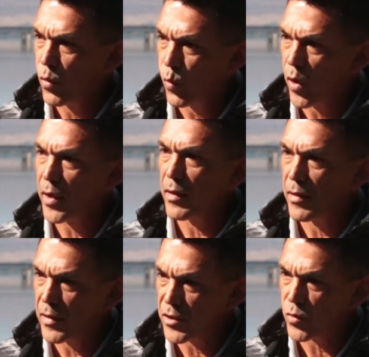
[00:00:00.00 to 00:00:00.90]
what
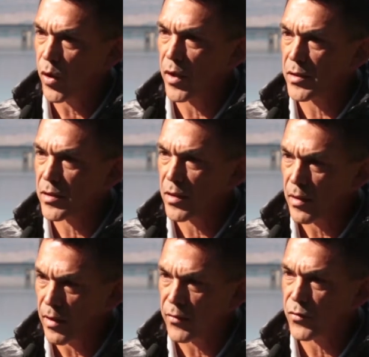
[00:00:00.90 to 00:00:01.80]
this was
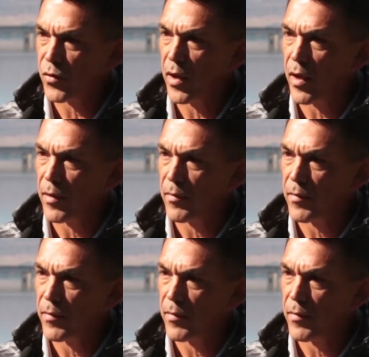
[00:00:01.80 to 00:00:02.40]
yesterday